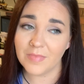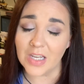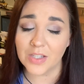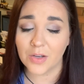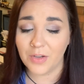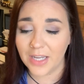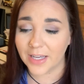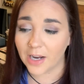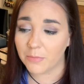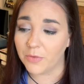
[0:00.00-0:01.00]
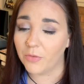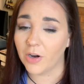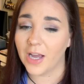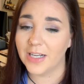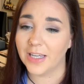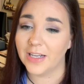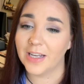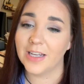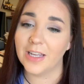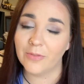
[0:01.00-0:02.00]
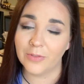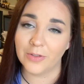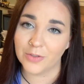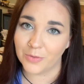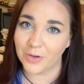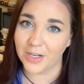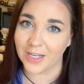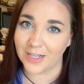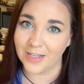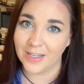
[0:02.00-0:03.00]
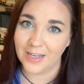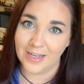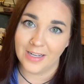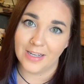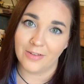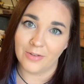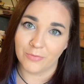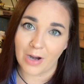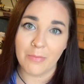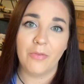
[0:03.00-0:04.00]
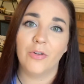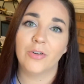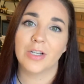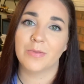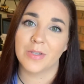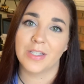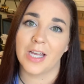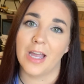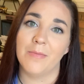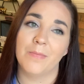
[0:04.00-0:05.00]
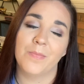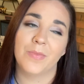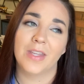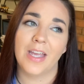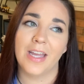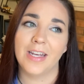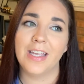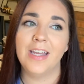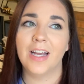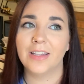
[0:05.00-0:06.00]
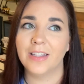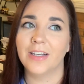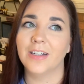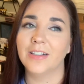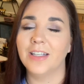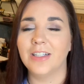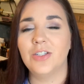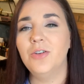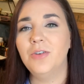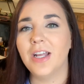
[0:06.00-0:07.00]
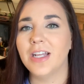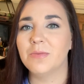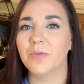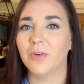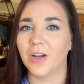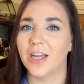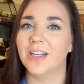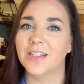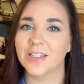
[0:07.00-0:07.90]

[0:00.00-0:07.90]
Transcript: So he got out before I did and he flew to Oregon right before Christmas time. And he got there like two days before I did.